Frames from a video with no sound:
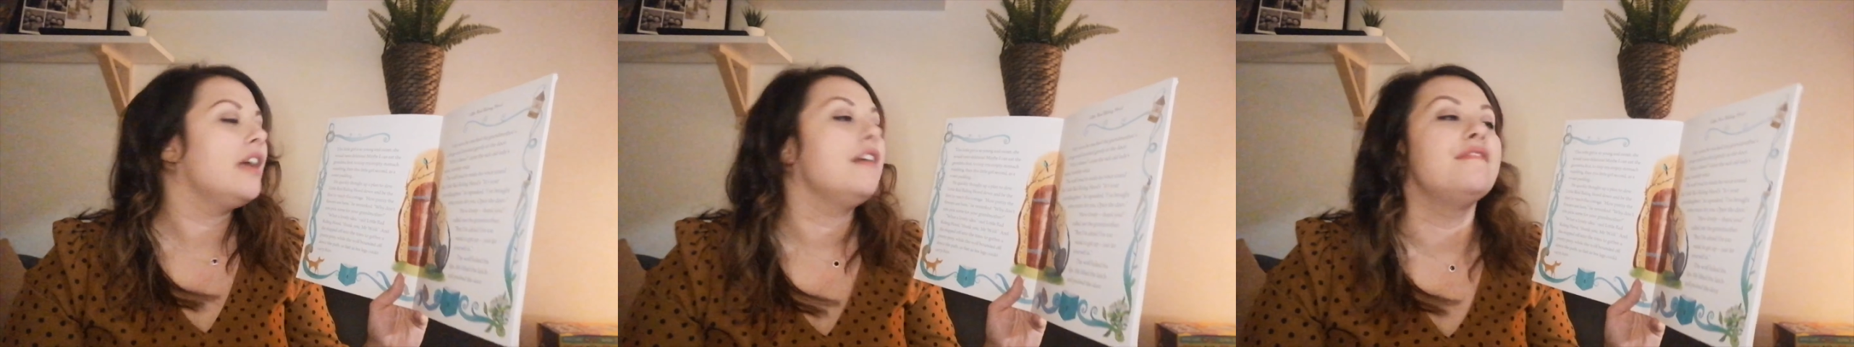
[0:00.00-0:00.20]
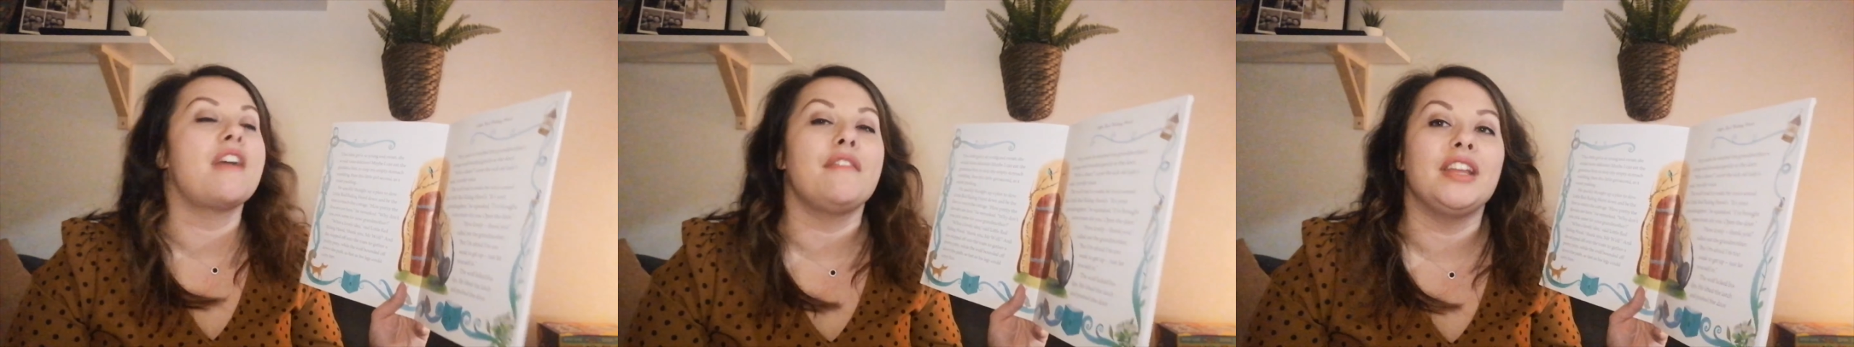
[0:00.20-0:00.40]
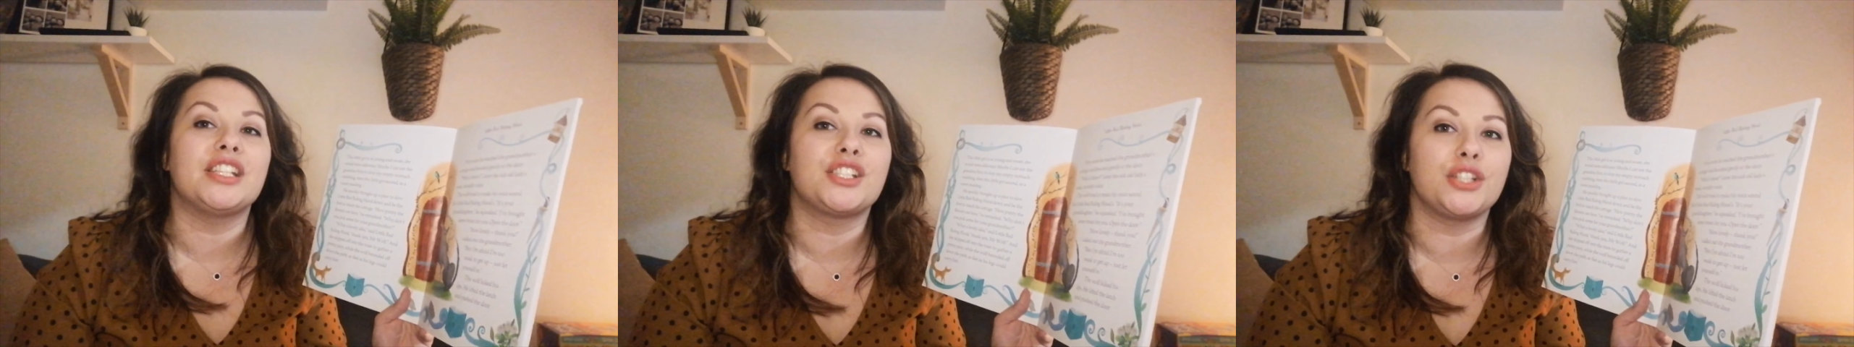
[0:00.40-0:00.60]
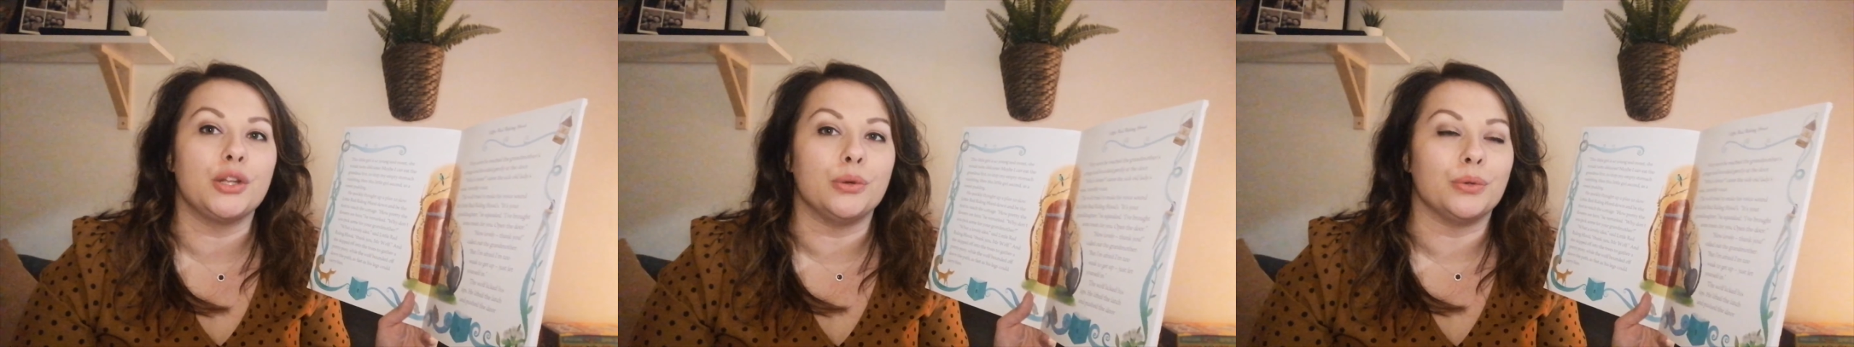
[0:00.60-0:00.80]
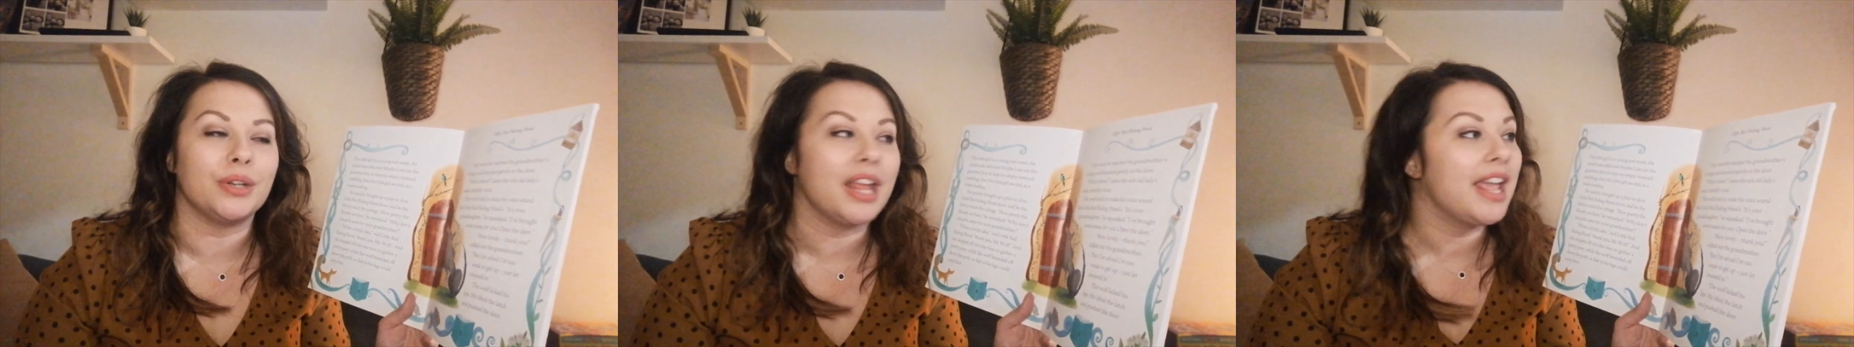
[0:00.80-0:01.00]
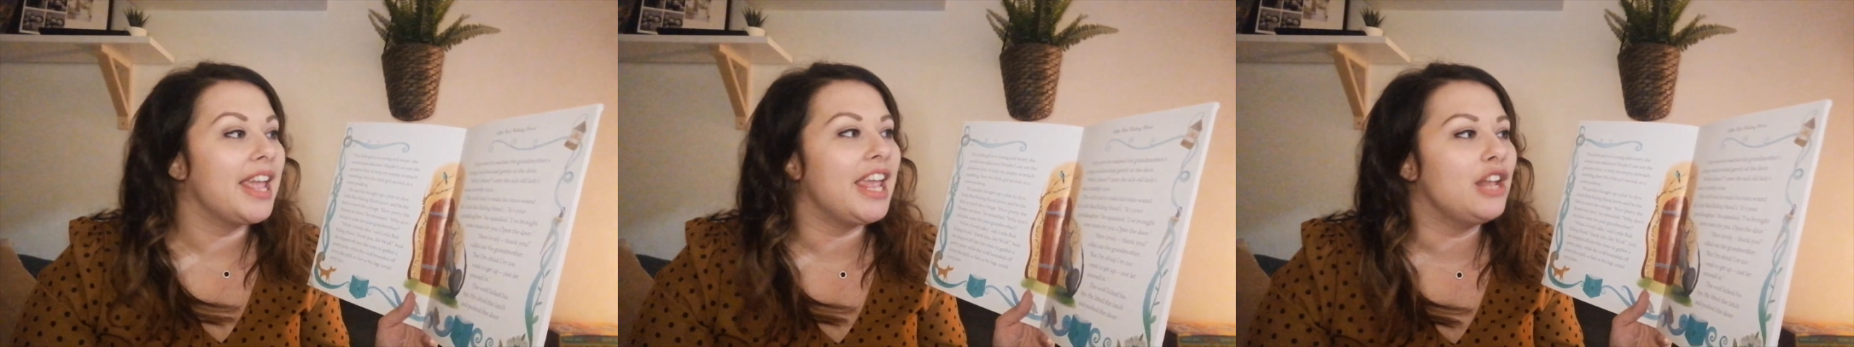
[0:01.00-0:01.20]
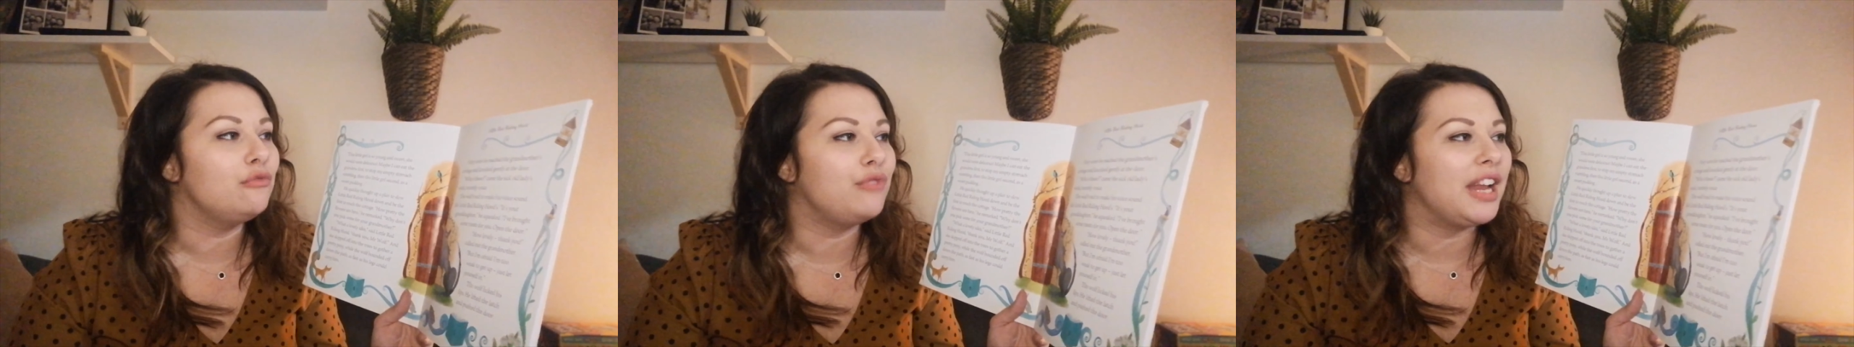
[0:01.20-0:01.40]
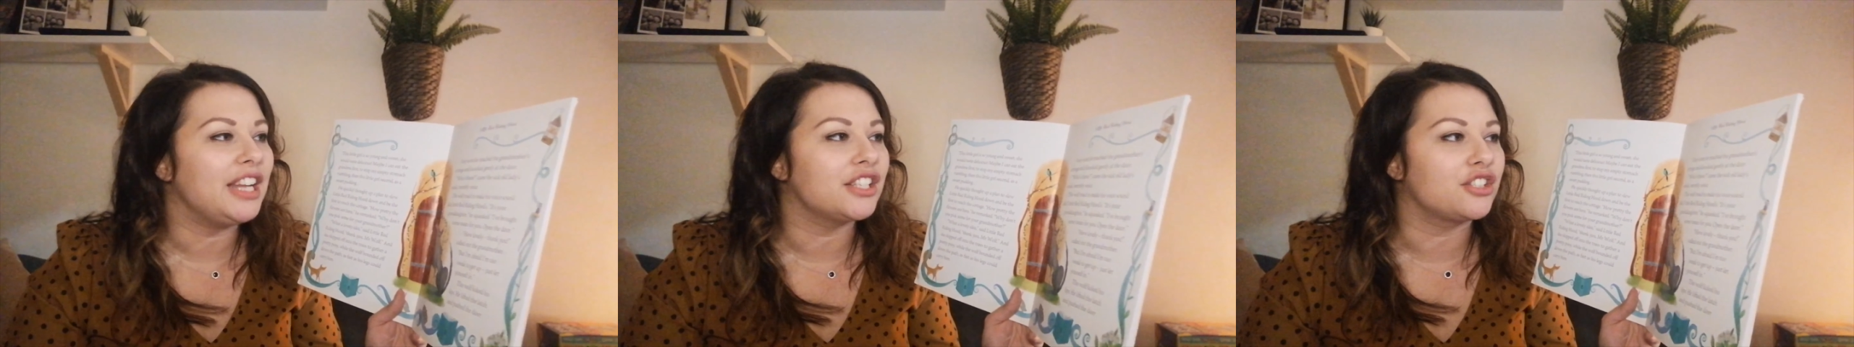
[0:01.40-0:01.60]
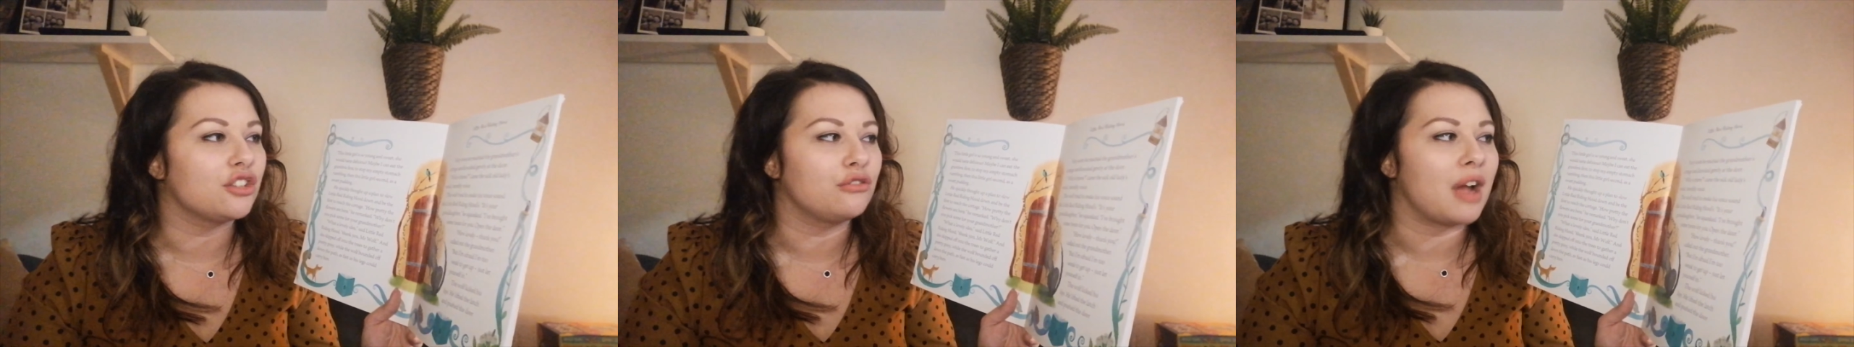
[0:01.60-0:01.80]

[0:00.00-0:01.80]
Very soon he reached the